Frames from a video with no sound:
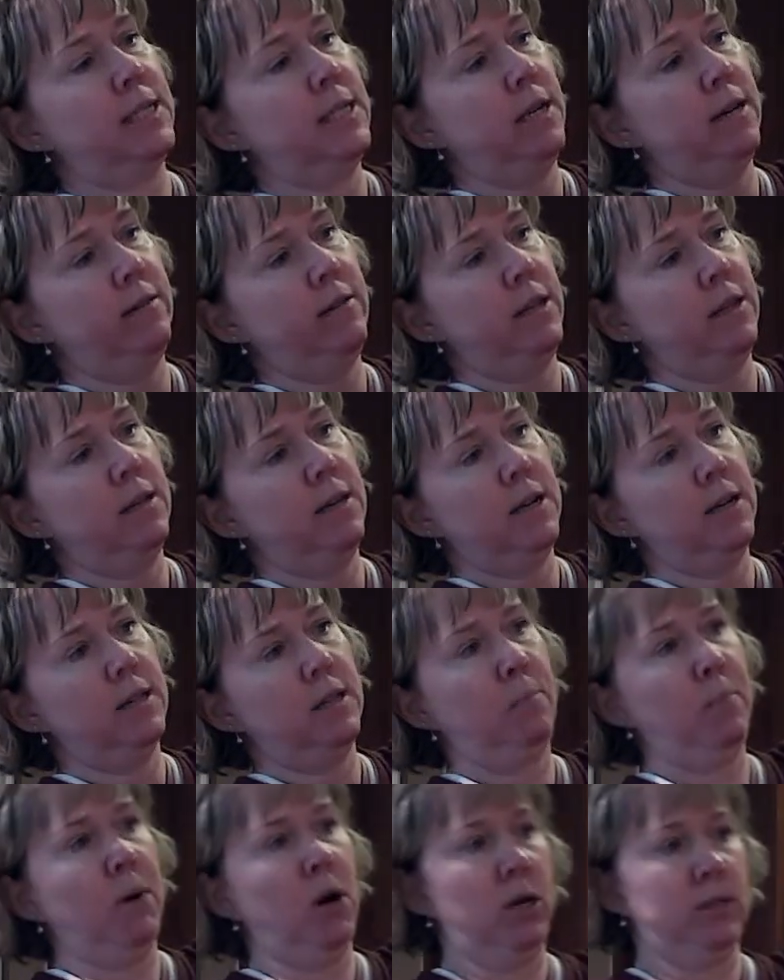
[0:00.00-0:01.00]
and everything and the
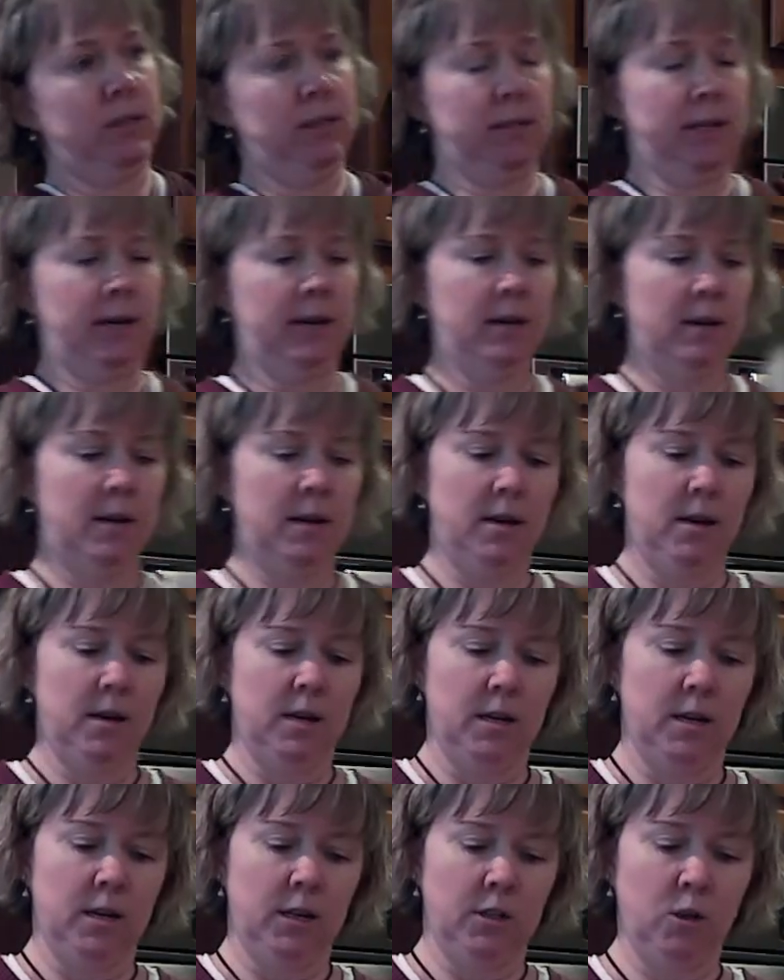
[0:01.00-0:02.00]
pasta.
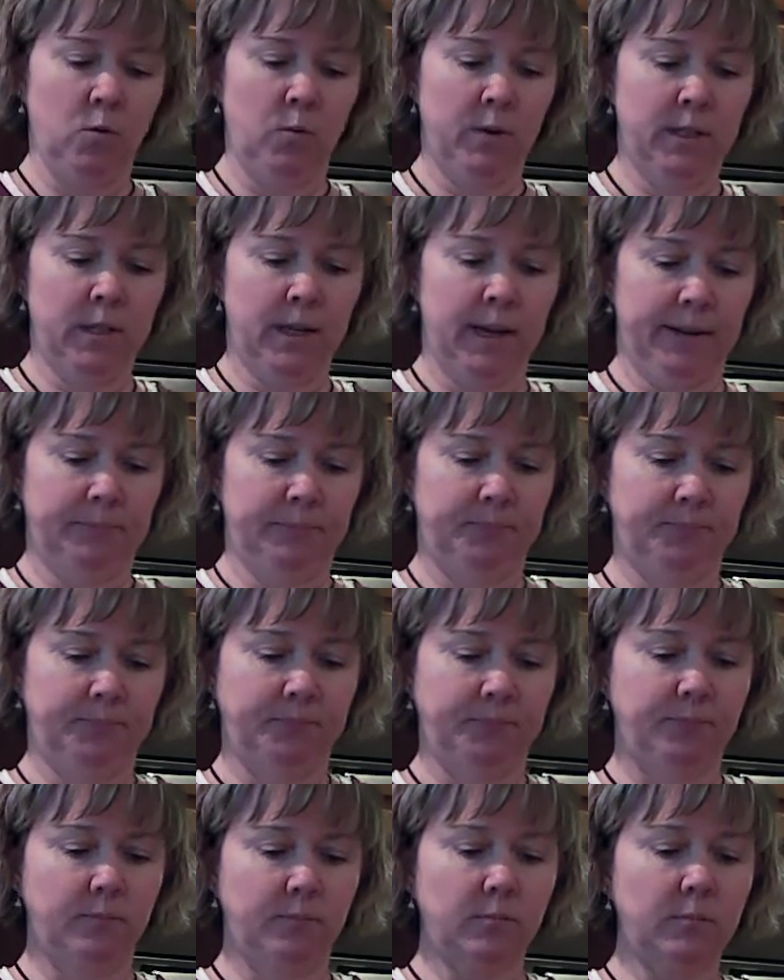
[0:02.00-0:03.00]
So once again,
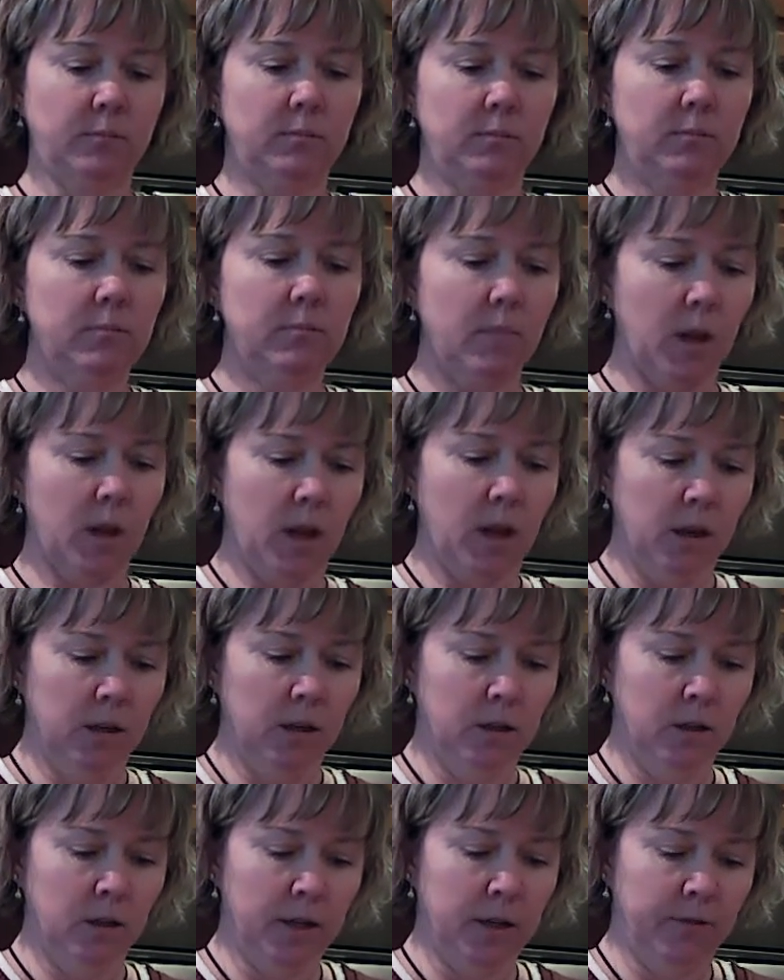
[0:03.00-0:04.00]

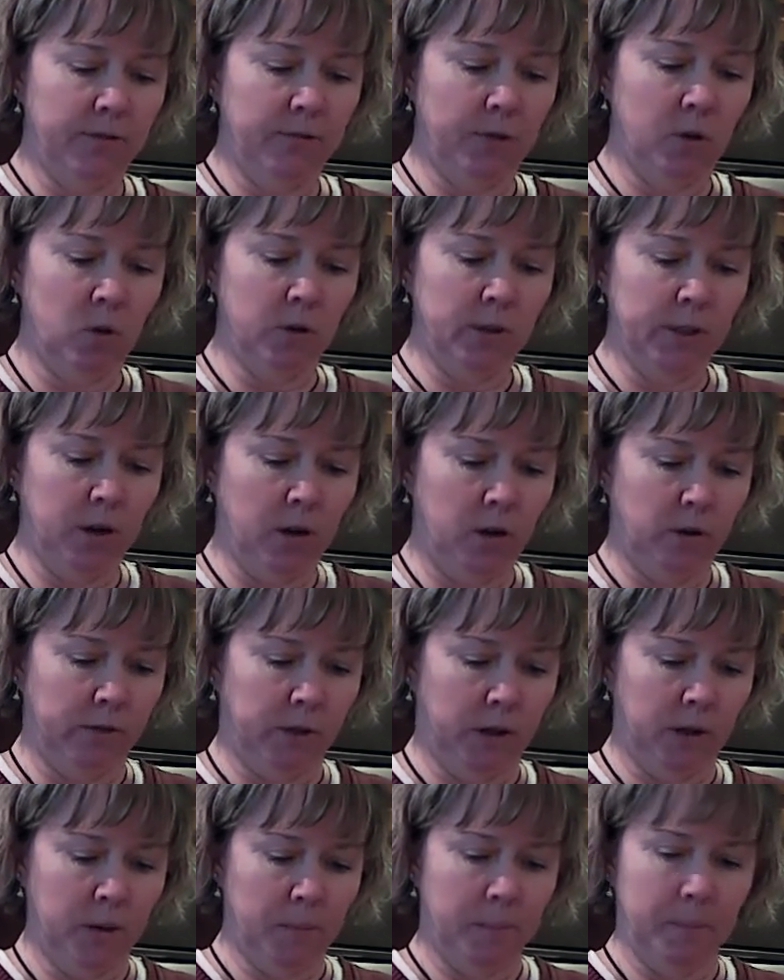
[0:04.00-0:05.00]
you're going to fold it
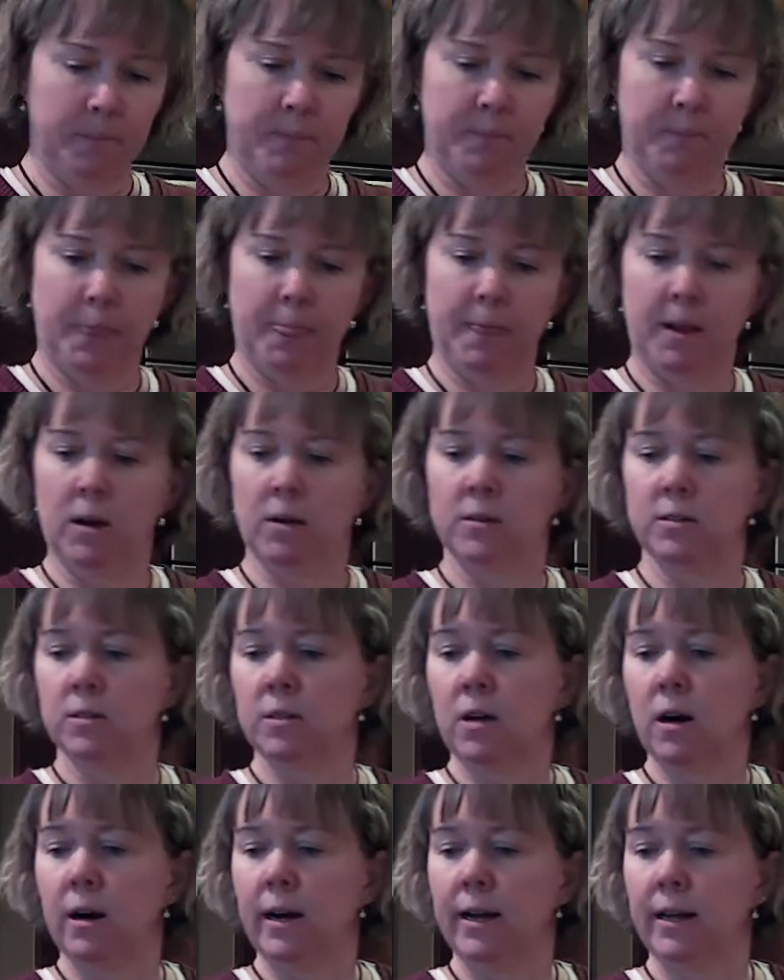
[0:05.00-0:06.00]
over. Oh,
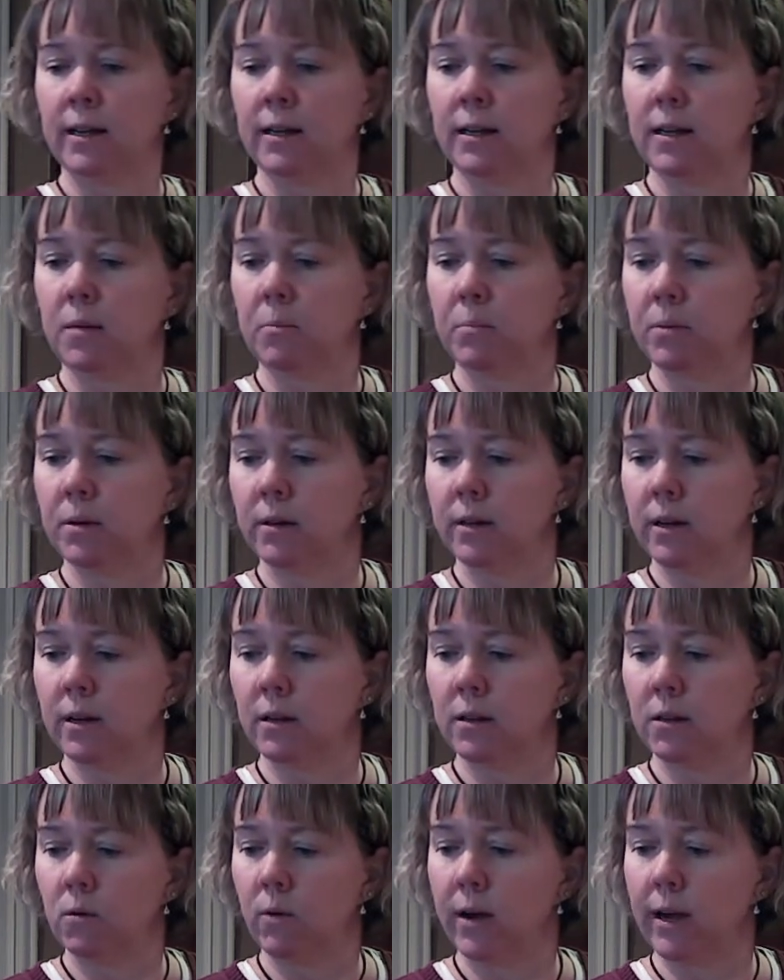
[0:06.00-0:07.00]
sorry, I keep putting that
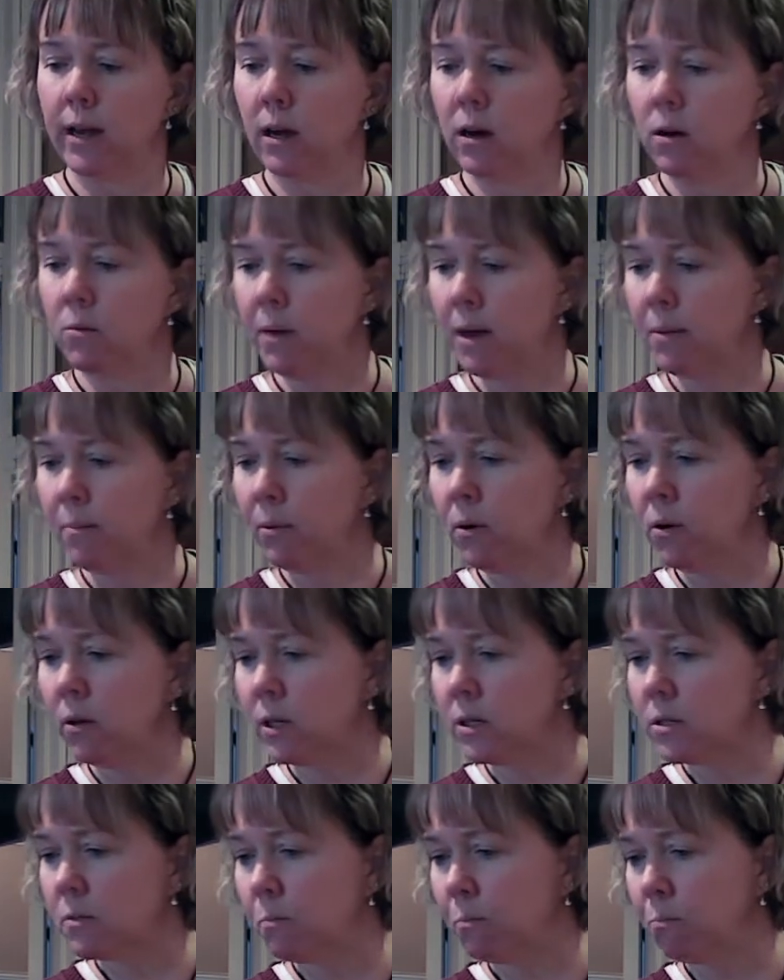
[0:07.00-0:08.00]
in the way. Oh, my bowl
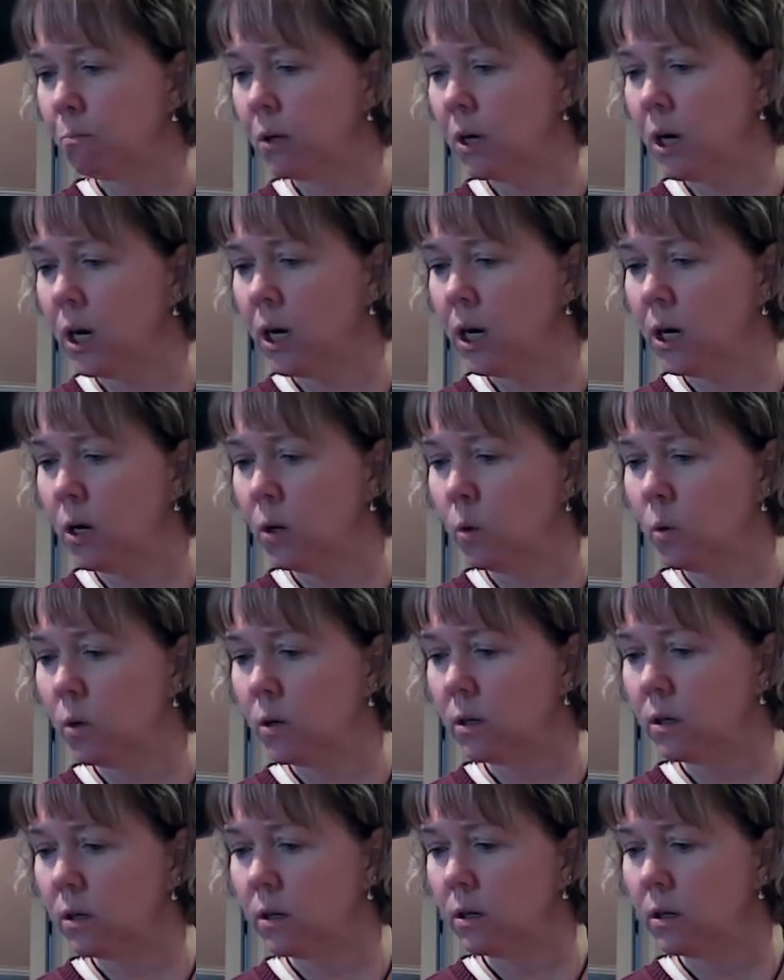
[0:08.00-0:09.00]
is broke.
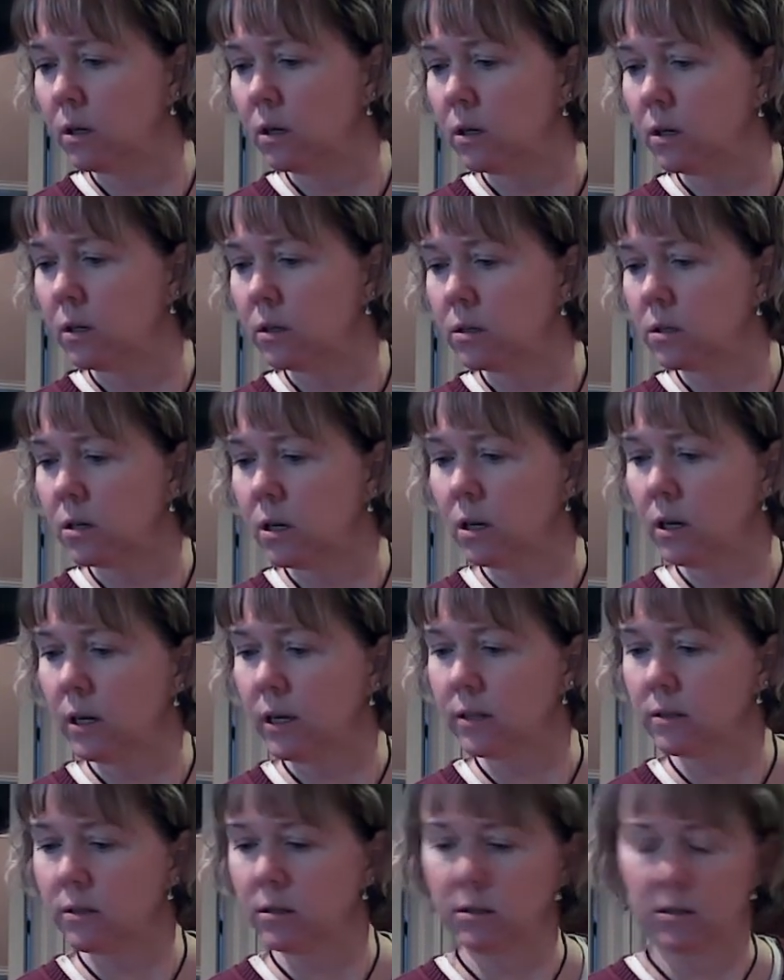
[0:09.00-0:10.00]
Darn
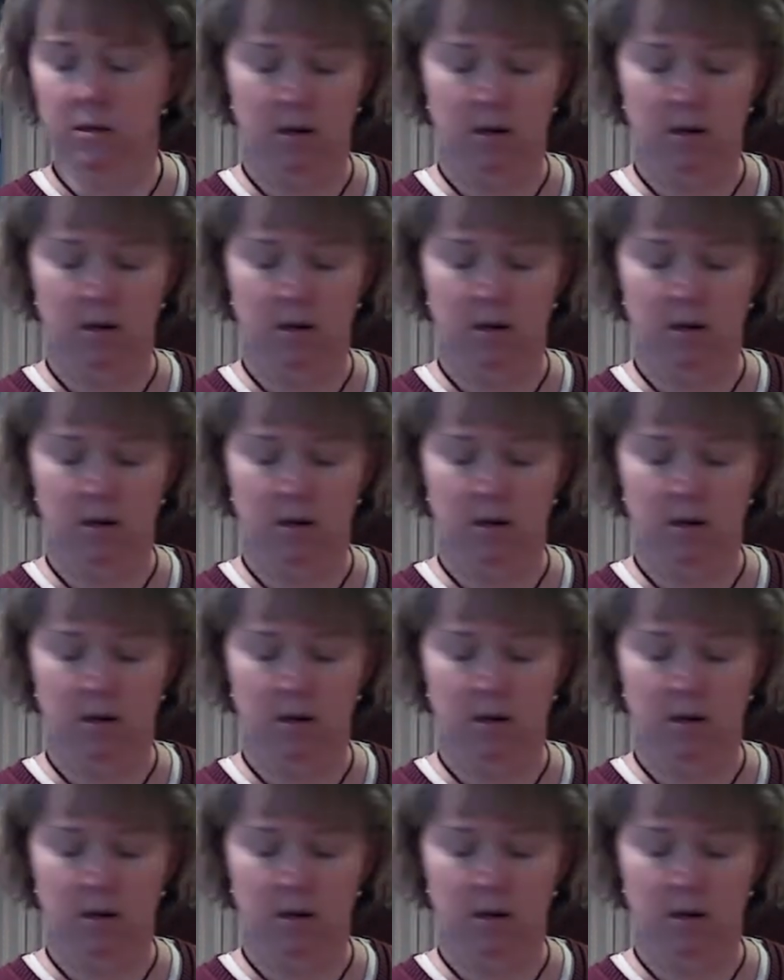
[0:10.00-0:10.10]
it.